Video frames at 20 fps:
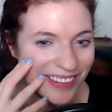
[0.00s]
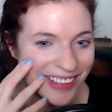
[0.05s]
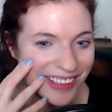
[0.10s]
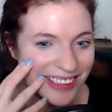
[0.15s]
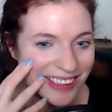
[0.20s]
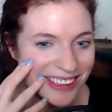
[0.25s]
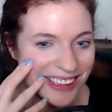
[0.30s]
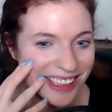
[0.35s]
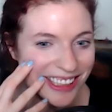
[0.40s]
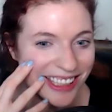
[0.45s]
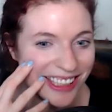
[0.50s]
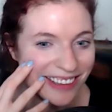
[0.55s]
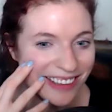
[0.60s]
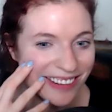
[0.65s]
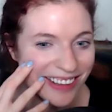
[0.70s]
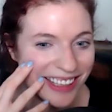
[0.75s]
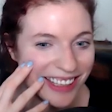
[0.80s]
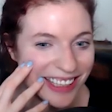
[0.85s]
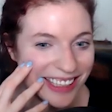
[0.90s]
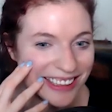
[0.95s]
cheating
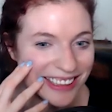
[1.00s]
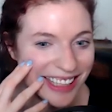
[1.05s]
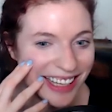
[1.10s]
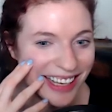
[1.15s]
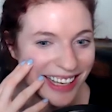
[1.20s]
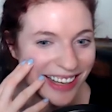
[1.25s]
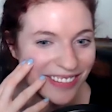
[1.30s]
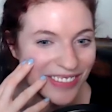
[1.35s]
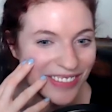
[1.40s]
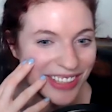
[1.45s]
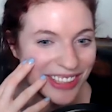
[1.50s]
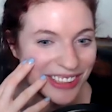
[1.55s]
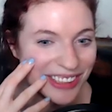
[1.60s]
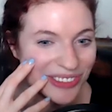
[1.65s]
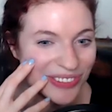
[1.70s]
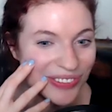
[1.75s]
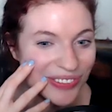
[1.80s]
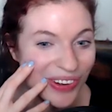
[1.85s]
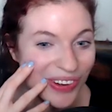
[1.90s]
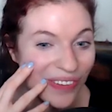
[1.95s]
on an exam because
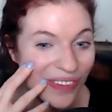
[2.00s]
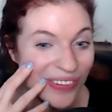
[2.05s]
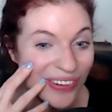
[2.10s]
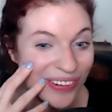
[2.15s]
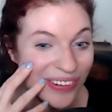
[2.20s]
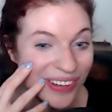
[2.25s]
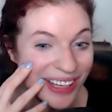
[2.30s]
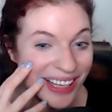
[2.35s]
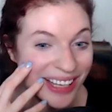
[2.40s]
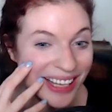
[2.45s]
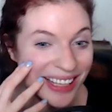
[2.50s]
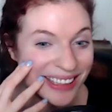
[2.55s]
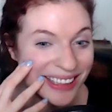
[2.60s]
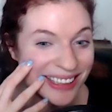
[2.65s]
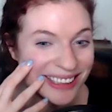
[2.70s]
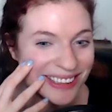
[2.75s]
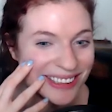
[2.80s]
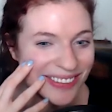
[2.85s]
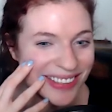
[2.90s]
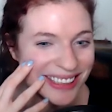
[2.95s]
you're going to get
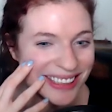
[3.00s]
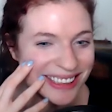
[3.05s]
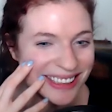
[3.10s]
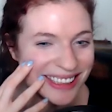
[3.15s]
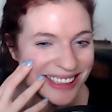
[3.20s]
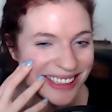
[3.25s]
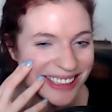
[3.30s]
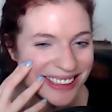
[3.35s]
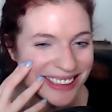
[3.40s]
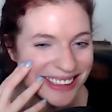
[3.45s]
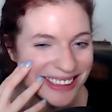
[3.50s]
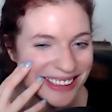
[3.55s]
these questions.